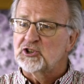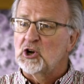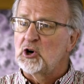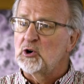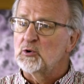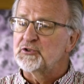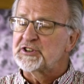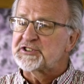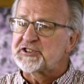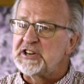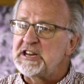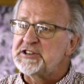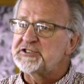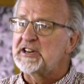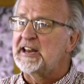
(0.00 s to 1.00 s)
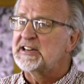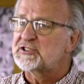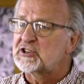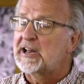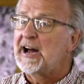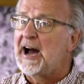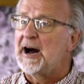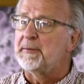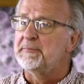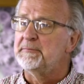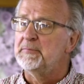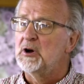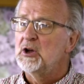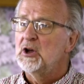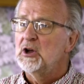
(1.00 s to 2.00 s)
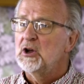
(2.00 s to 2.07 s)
so the season has come